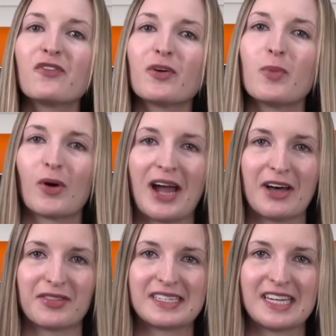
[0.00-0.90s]
For more
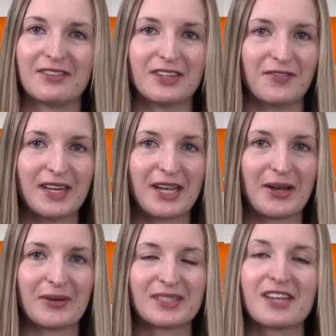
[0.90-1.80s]
health and safety
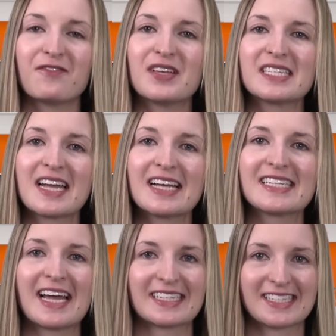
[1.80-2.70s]
videos, visit us
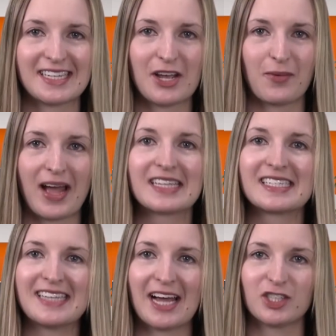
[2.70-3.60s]
at
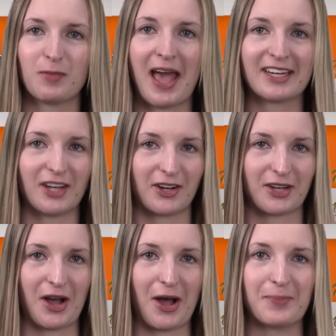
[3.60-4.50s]

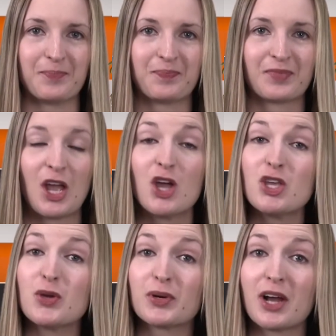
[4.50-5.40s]
cos-mag.com.
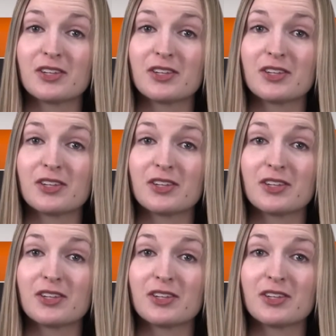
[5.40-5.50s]
You can